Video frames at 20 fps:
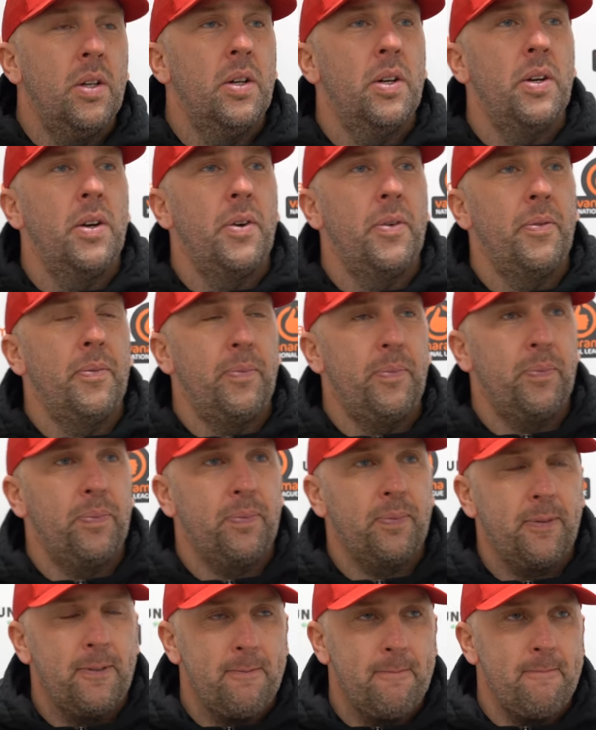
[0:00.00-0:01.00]
With an
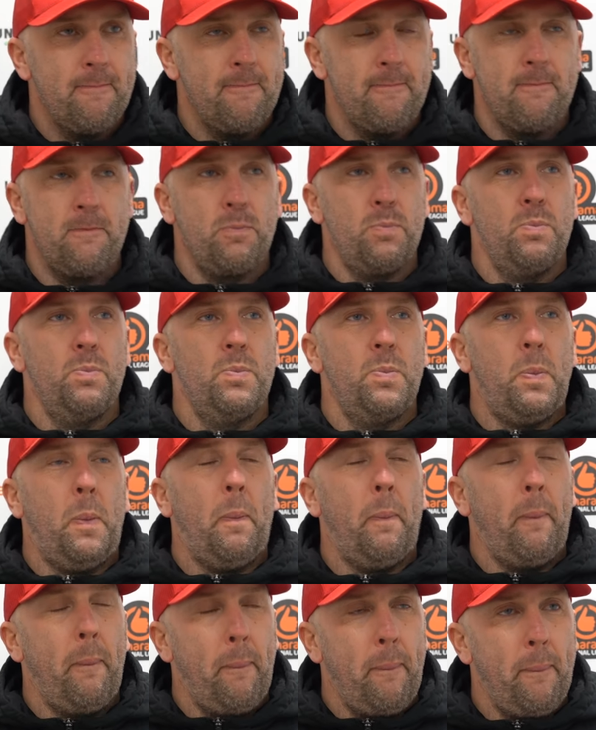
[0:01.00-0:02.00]
FCTV with Adam Hinshelwood
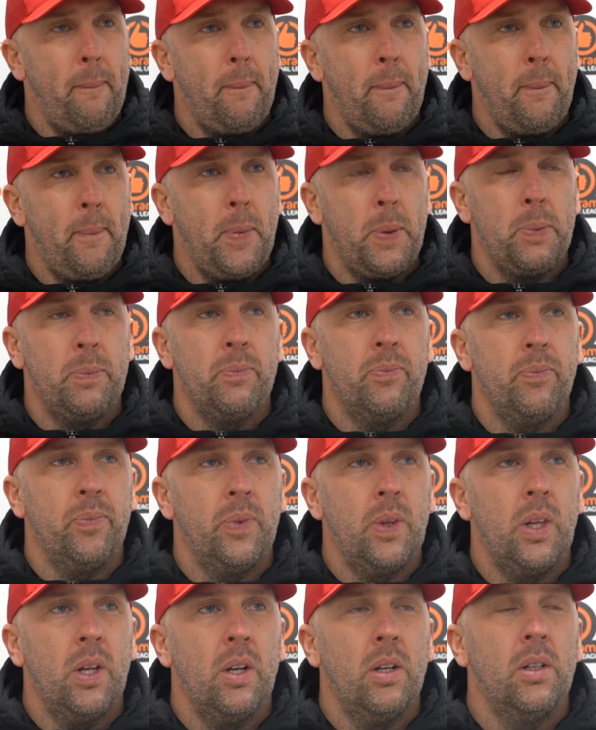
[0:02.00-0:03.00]
following a 3-2
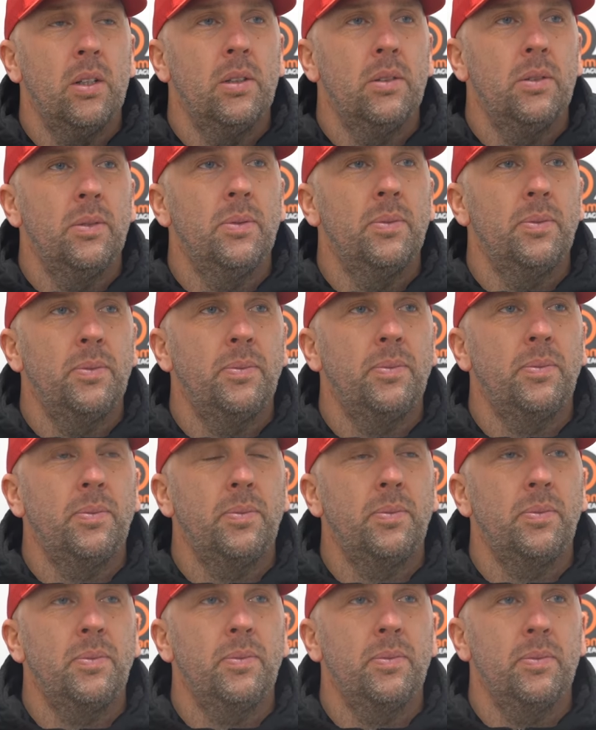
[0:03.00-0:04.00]
defeat at home against
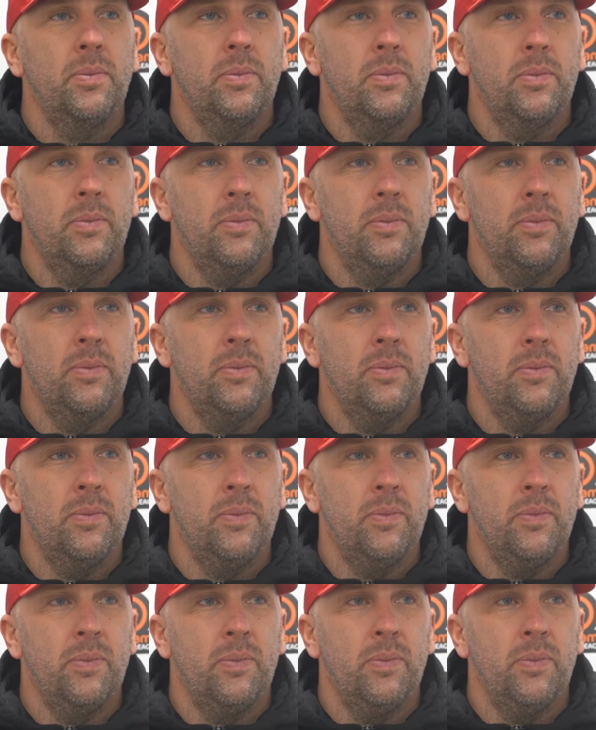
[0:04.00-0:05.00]
Chelmsford. Adam, what's your
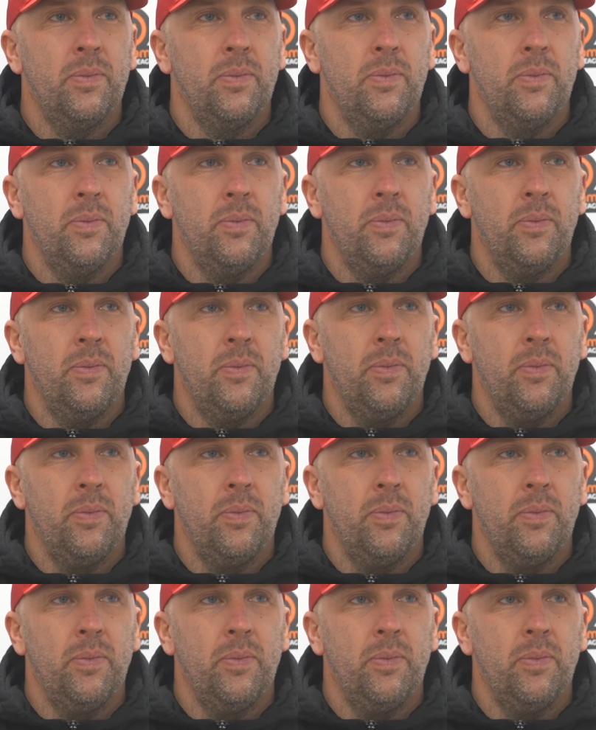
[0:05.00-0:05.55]
verdict on that one?